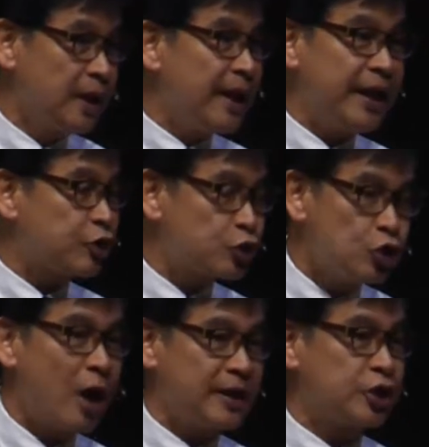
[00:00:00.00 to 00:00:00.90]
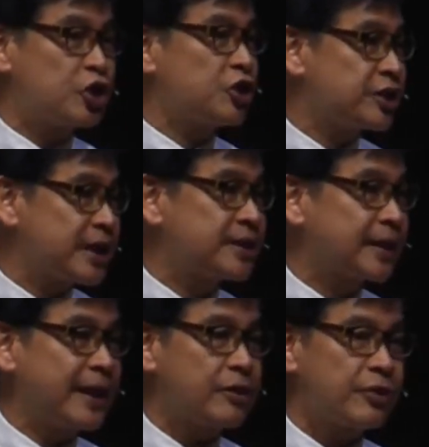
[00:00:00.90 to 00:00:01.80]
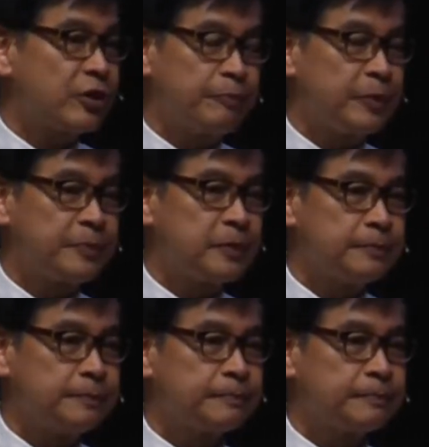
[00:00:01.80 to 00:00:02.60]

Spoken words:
it is not a church, it's just a gathering of people.